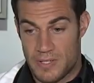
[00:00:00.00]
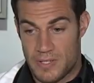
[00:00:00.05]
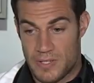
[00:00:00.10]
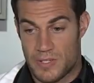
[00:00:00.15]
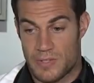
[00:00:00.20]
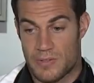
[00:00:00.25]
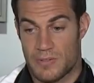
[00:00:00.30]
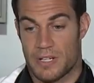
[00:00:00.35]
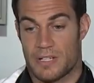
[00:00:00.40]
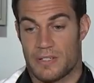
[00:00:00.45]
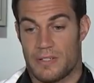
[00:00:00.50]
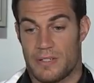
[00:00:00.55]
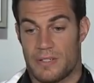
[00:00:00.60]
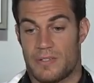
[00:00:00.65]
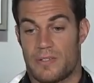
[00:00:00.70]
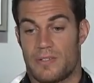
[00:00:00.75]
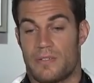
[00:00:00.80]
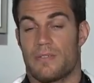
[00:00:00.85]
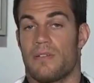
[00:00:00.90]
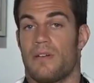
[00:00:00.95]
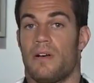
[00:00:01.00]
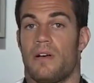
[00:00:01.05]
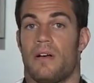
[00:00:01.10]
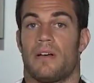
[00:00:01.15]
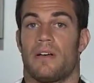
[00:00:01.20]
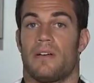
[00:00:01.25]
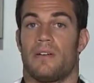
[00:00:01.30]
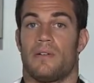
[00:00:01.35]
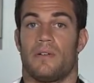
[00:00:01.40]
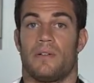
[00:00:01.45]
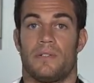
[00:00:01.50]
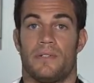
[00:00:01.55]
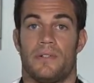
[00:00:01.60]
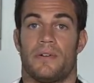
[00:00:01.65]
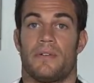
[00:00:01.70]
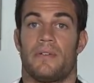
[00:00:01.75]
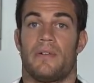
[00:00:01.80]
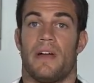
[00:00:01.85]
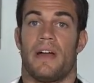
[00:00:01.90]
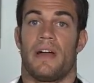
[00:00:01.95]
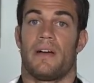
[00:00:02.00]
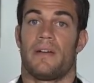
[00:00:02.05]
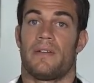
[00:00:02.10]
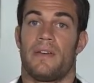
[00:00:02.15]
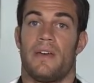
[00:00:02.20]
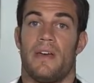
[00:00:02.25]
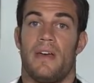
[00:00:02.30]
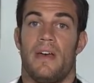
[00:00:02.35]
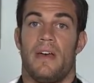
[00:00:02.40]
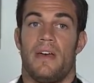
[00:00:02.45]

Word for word: strict and strong and hold your ground.